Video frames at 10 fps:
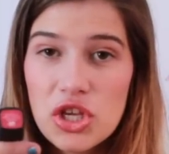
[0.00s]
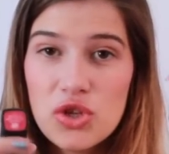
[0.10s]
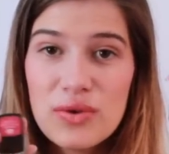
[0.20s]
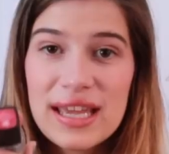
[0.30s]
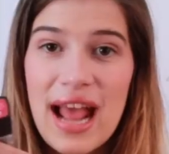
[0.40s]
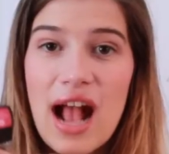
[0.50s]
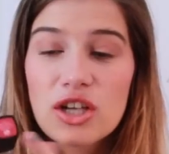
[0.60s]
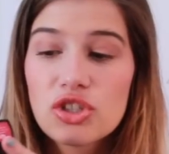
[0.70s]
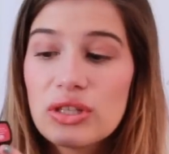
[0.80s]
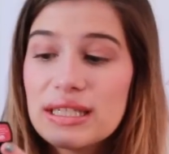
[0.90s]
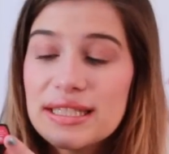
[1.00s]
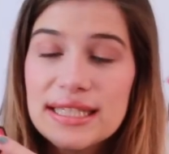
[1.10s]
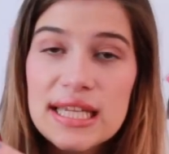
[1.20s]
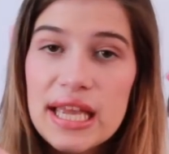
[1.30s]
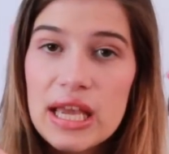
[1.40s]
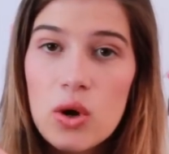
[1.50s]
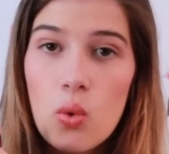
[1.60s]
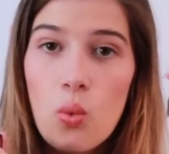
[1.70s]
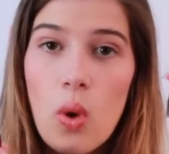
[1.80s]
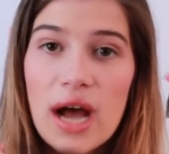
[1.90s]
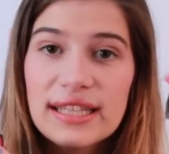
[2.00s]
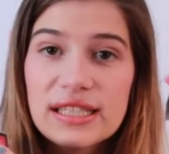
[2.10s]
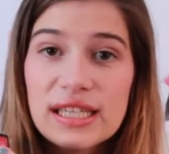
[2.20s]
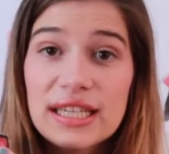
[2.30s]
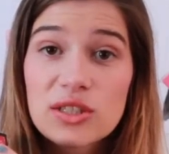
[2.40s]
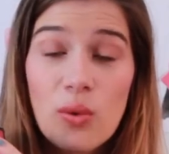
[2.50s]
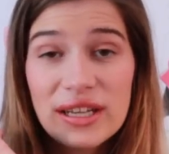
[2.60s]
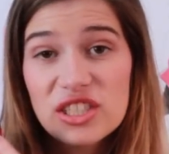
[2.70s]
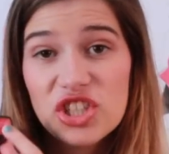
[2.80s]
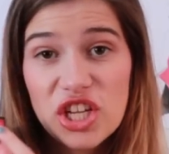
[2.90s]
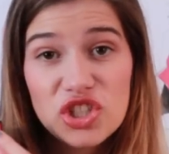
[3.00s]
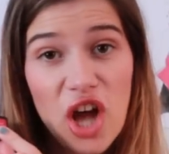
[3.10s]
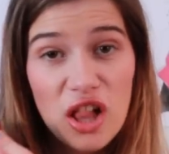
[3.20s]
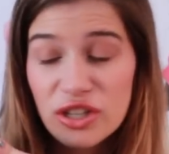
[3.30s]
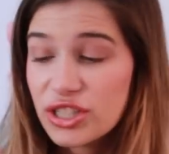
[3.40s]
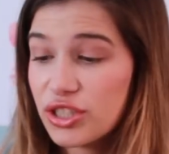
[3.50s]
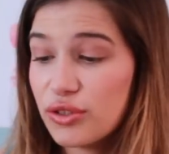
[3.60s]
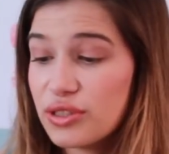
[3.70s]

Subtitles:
you can actually see what it's going to change colors to.